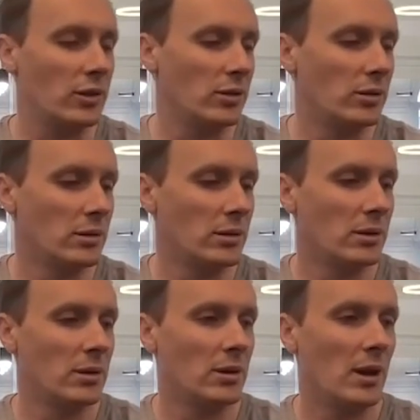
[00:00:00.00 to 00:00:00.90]
to
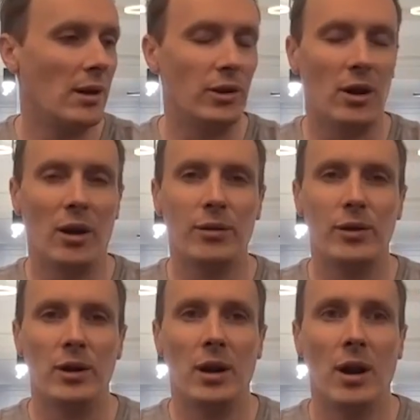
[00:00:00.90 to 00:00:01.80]
have to half
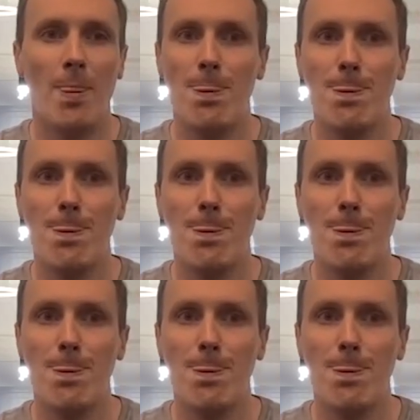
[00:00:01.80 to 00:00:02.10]
it